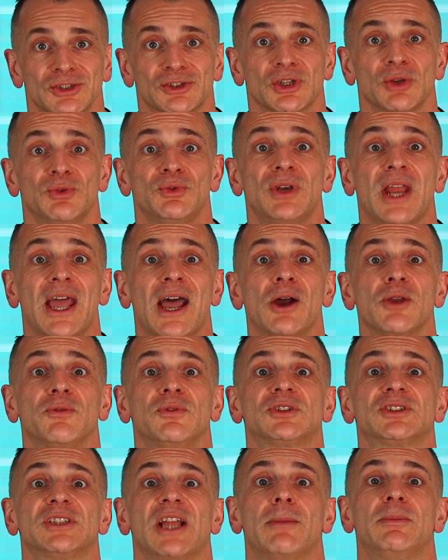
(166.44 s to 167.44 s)
So now you've
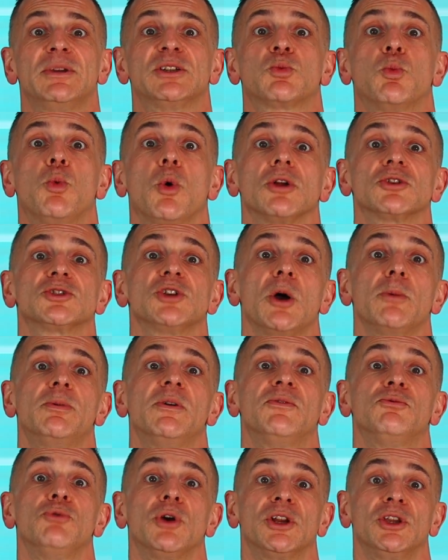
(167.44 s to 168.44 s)
established what type
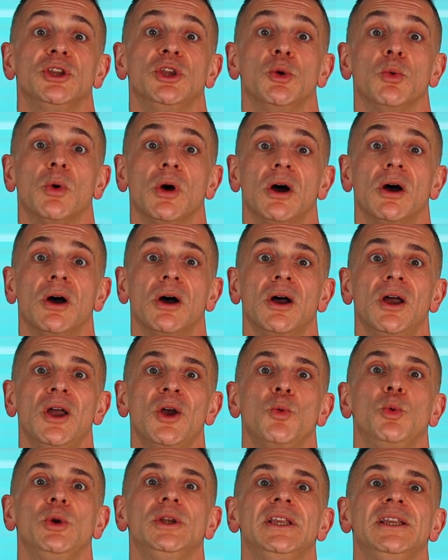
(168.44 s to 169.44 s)
of runner you
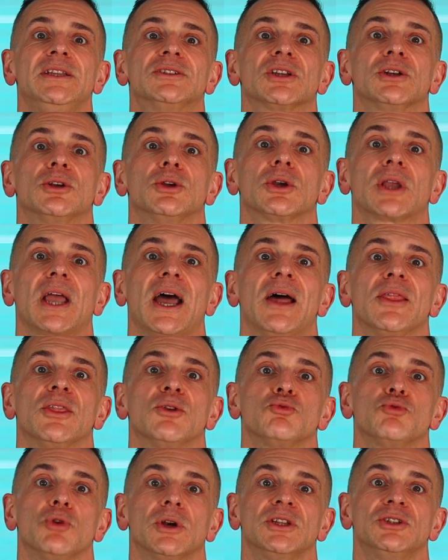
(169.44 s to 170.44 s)
are, we need to look at the
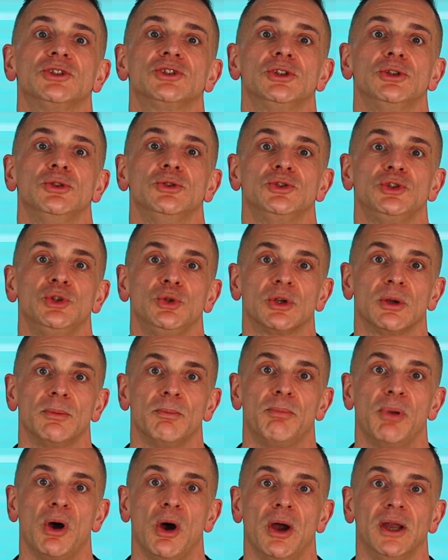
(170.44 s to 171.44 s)
running shoes you
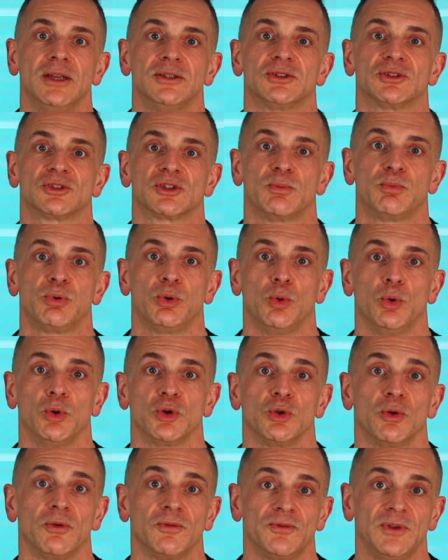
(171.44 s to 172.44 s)
can buy to support
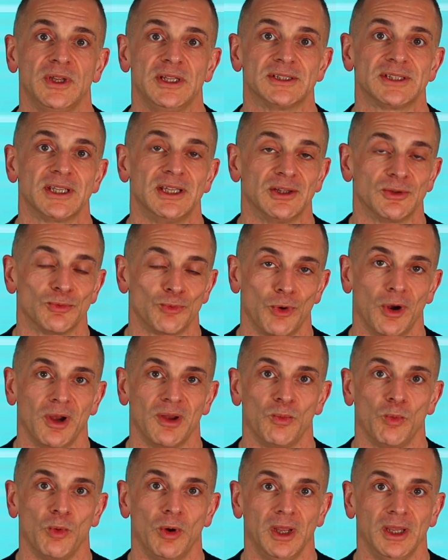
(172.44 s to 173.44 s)
your feet in the
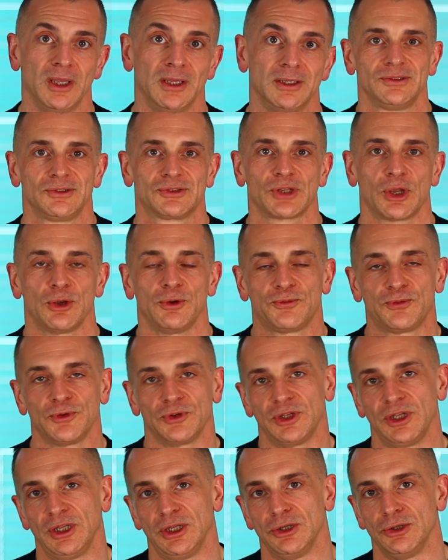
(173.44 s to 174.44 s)
right way. So for
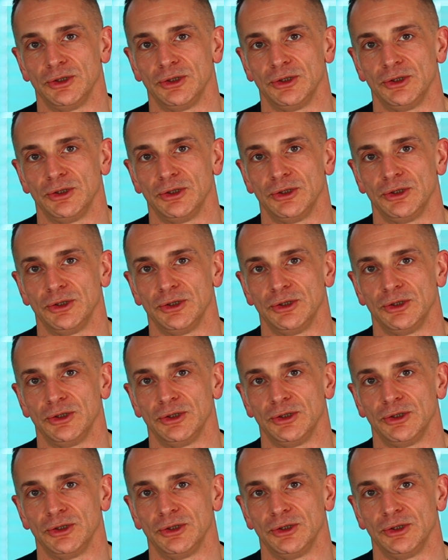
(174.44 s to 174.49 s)
the